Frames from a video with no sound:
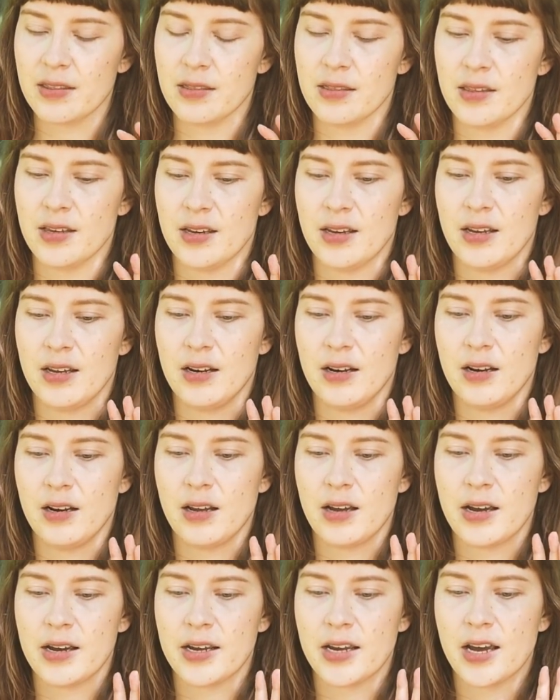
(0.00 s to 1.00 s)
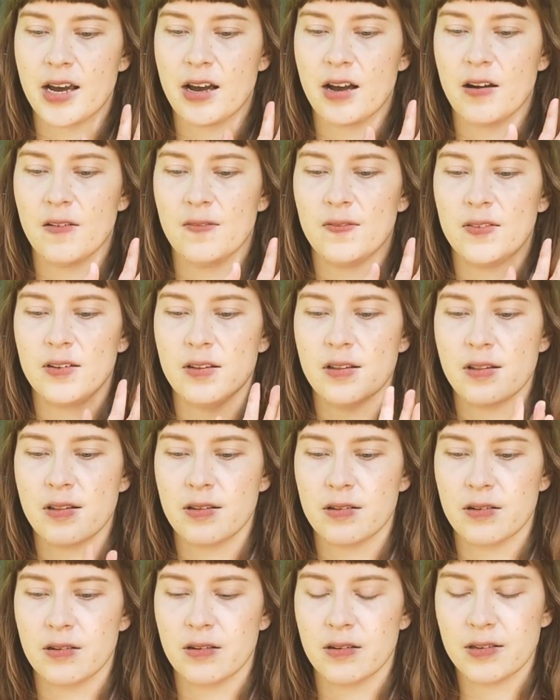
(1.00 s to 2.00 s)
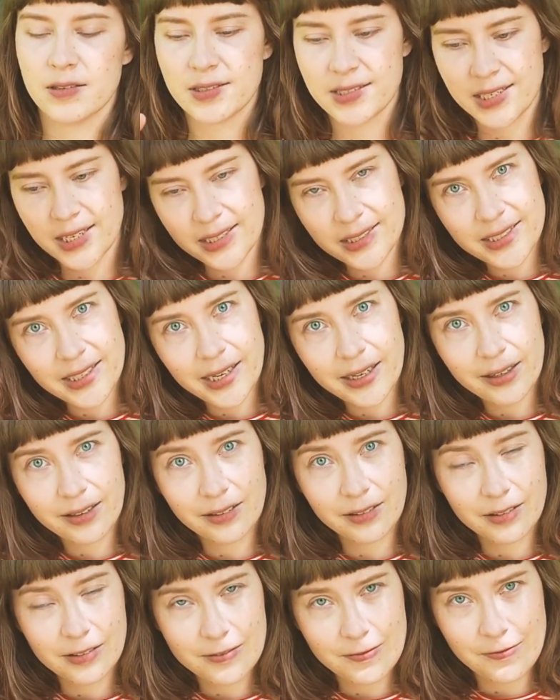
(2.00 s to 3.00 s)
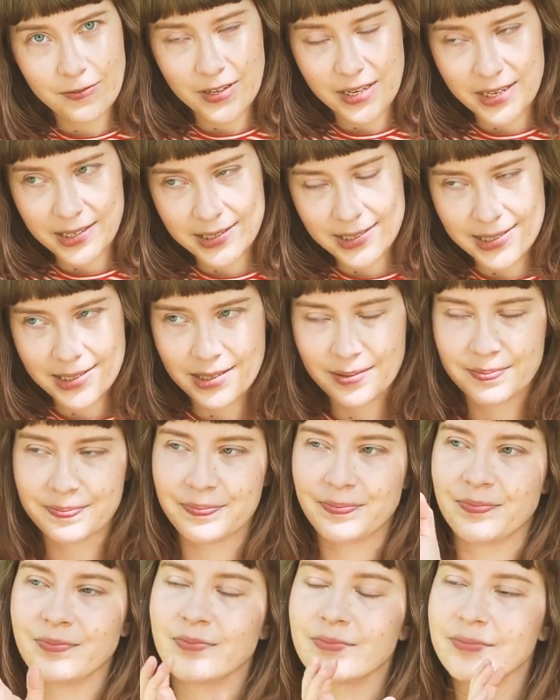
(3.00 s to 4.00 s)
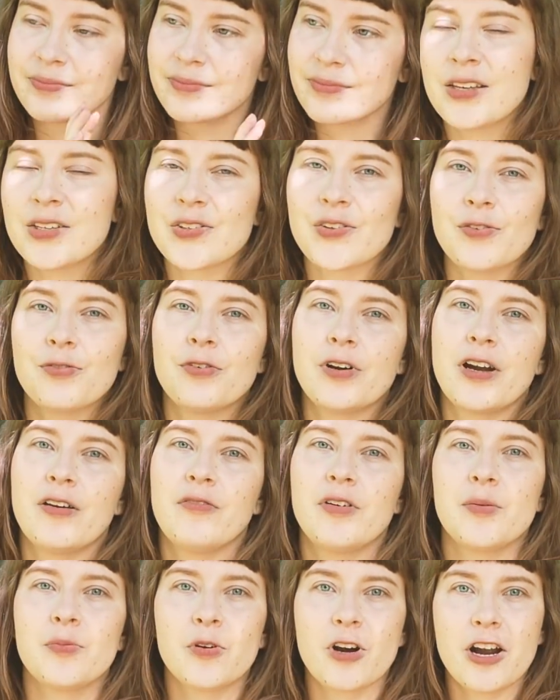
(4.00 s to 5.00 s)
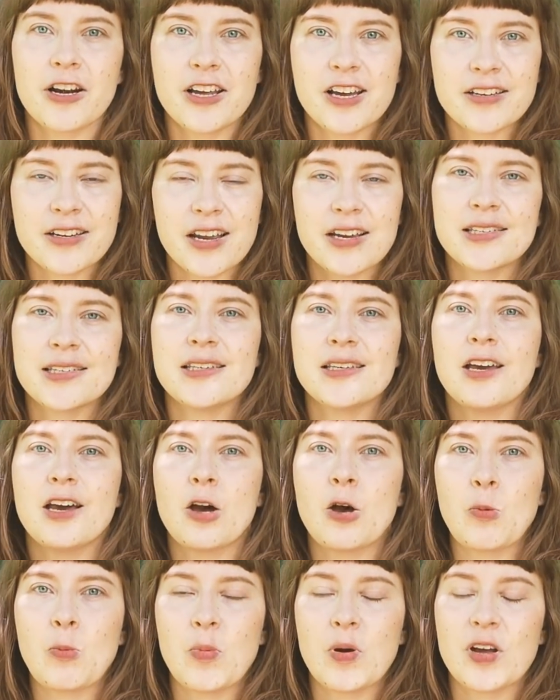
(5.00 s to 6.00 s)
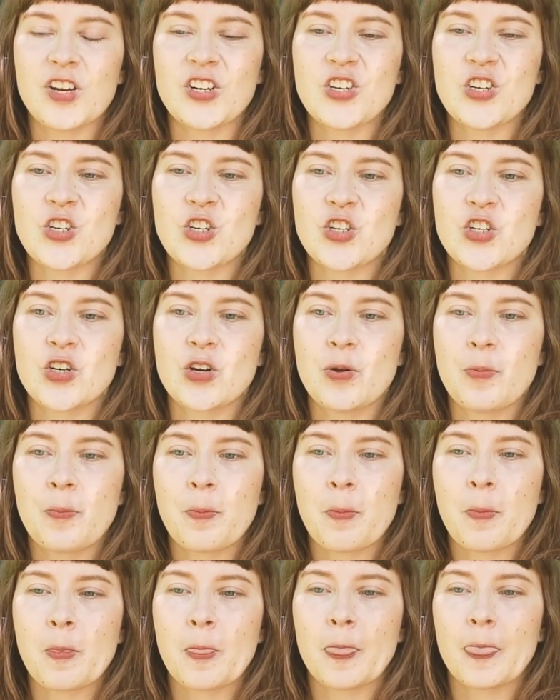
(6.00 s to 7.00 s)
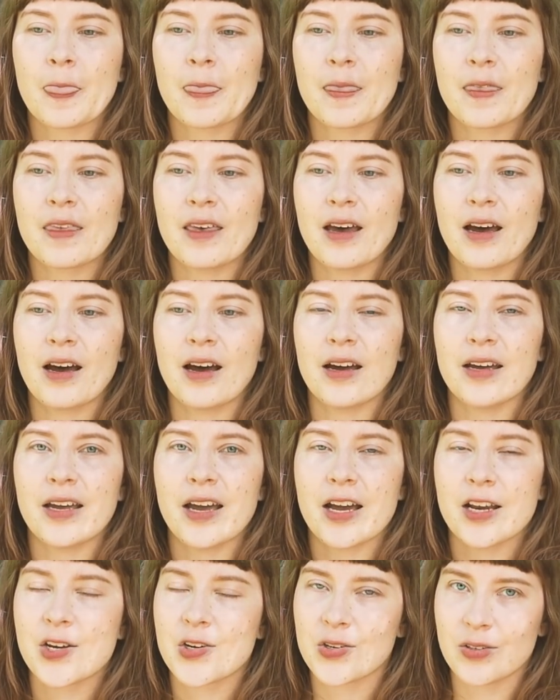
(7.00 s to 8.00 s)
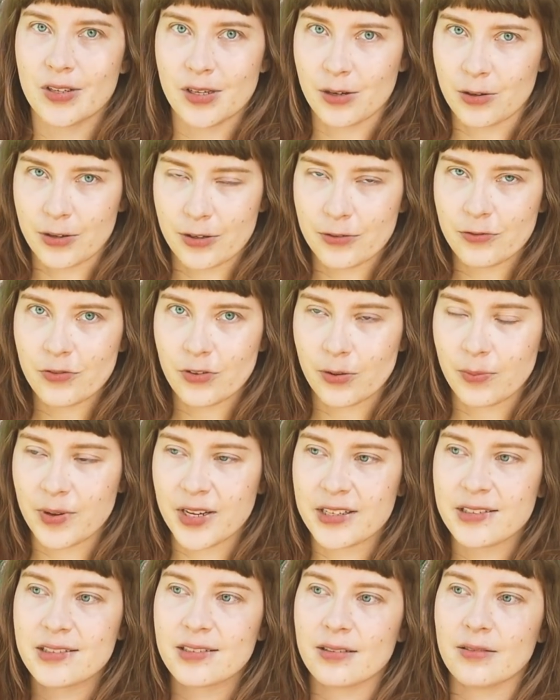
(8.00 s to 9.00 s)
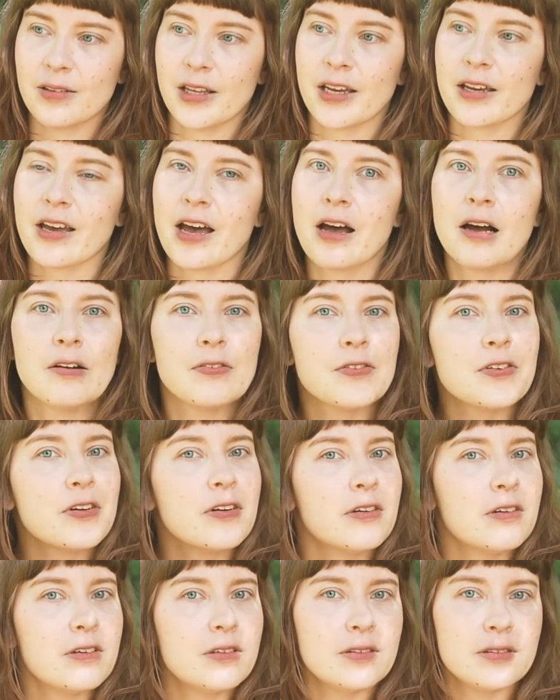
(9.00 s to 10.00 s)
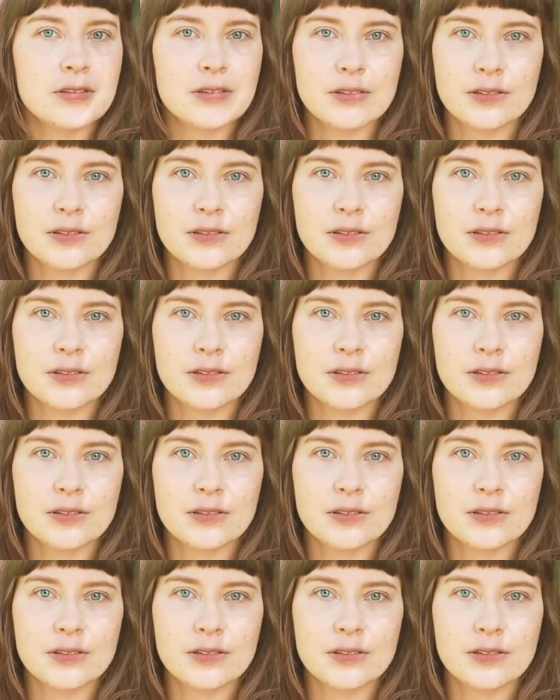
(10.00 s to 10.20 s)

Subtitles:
Then I have the Tictail fees. So for every product, I see how much I actually earn from it. Like after